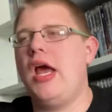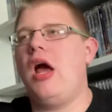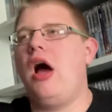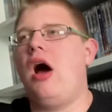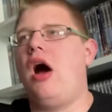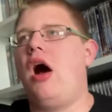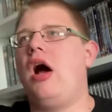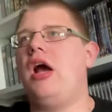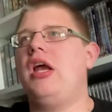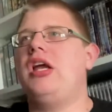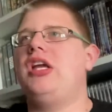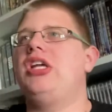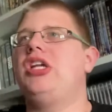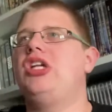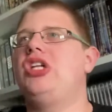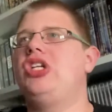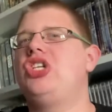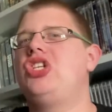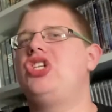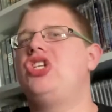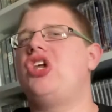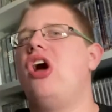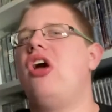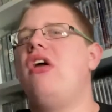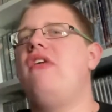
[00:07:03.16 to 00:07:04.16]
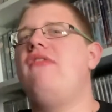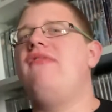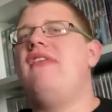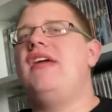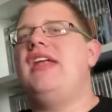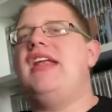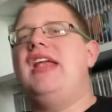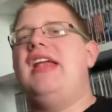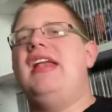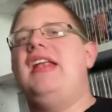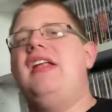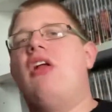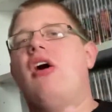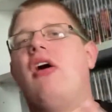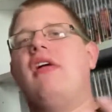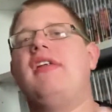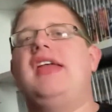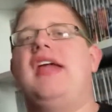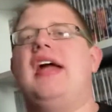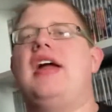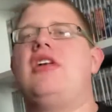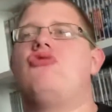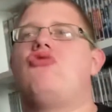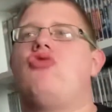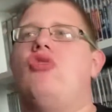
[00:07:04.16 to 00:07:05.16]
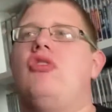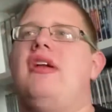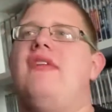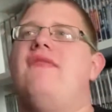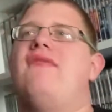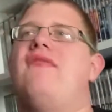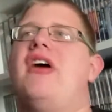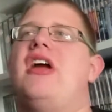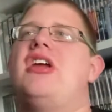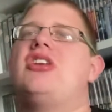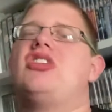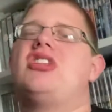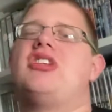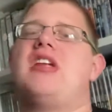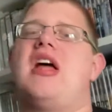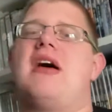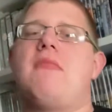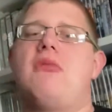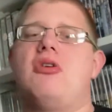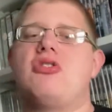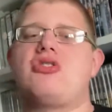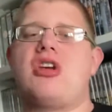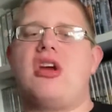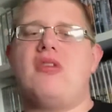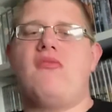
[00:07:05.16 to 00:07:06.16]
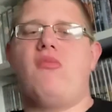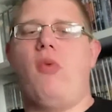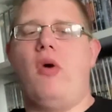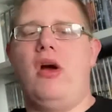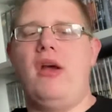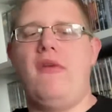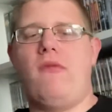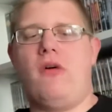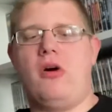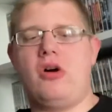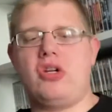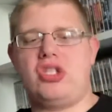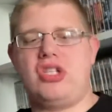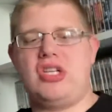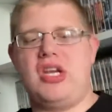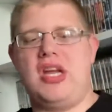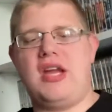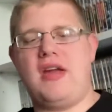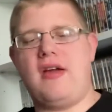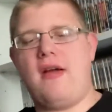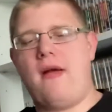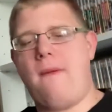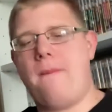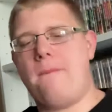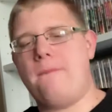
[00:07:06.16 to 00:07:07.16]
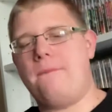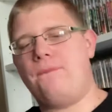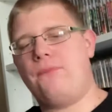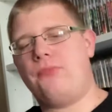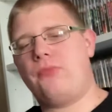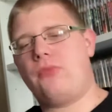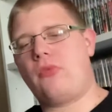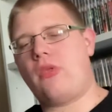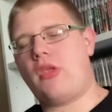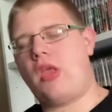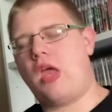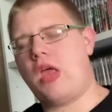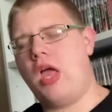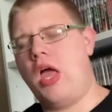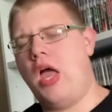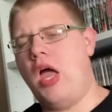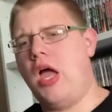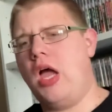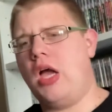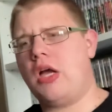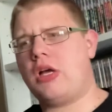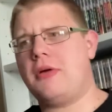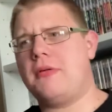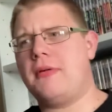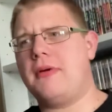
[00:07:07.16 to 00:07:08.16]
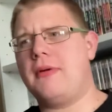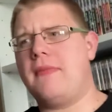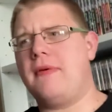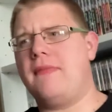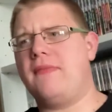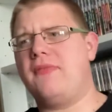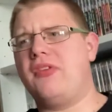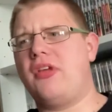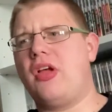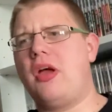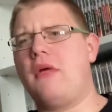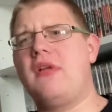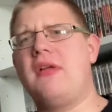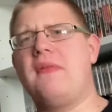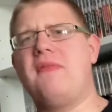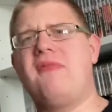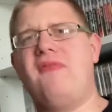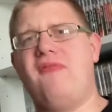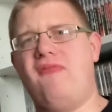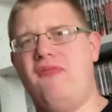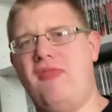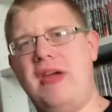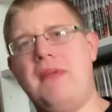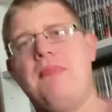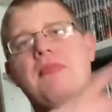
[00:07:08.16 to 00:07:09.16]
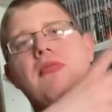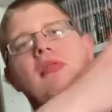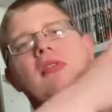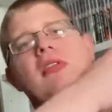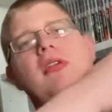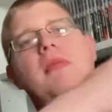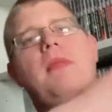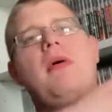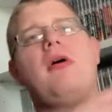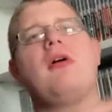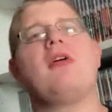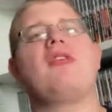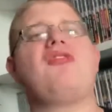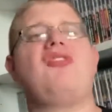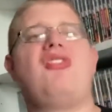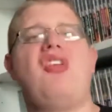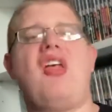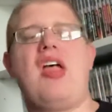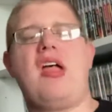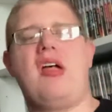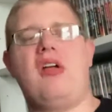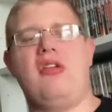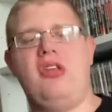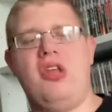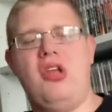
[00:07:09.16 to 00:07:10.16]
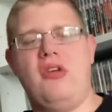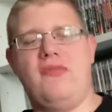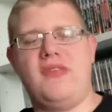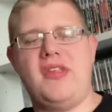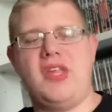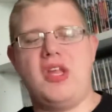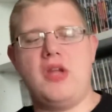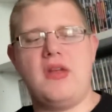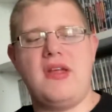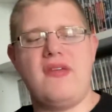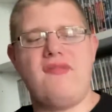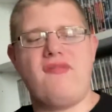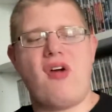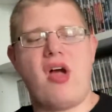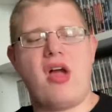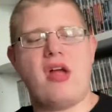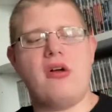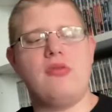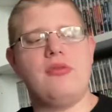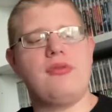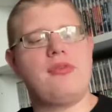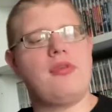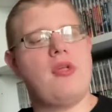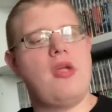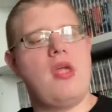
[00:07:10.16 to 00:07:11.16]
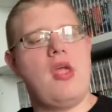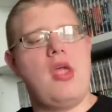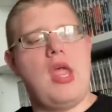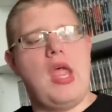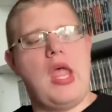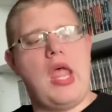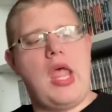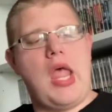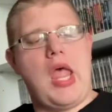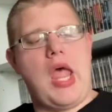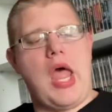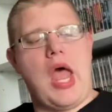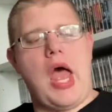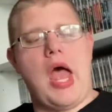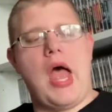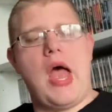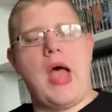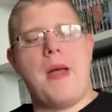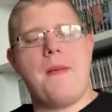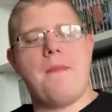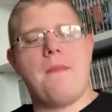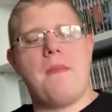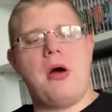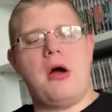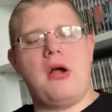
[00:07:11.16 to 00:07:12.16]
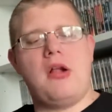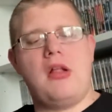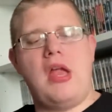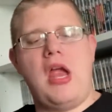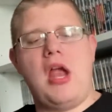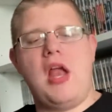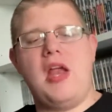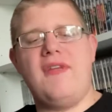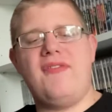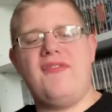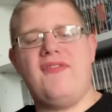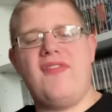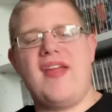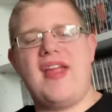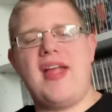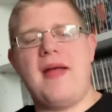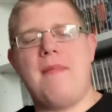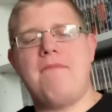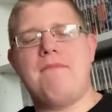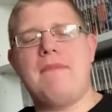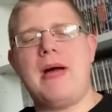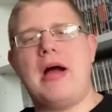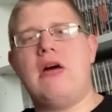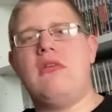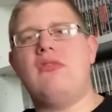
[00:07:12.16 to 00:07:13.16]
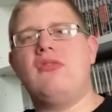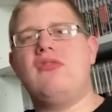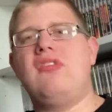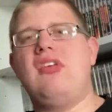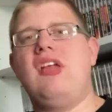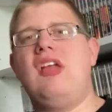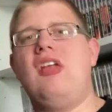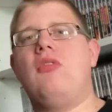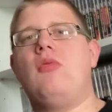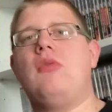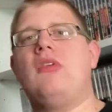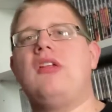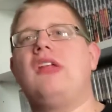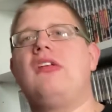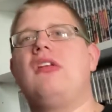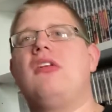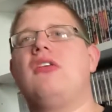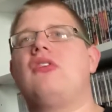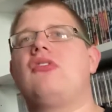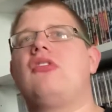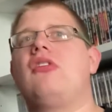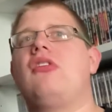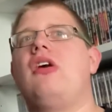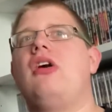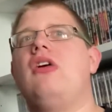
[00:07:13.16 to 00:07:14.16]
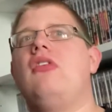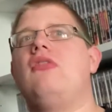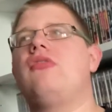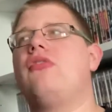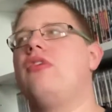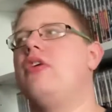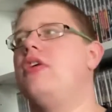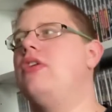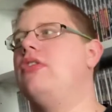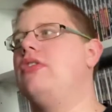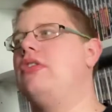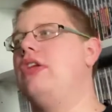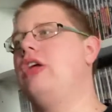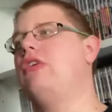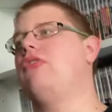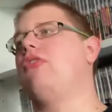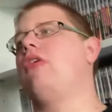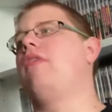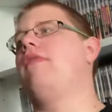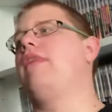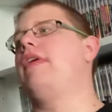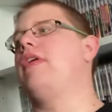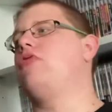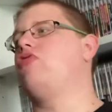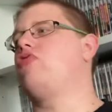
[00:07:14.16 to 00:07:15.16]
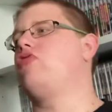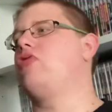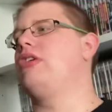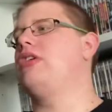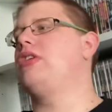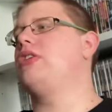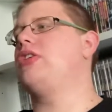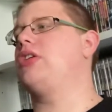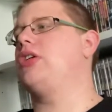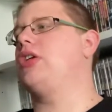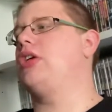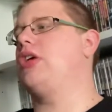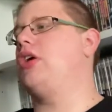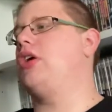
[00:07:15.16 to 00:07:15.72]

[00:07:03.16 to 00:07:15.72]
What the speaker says: I don't really like the Android Invasion that much. I watched it a couple of months ago and I've rebought the box set of the unit files. The only thing about it is when the Doctor goes, "These aren't real trees,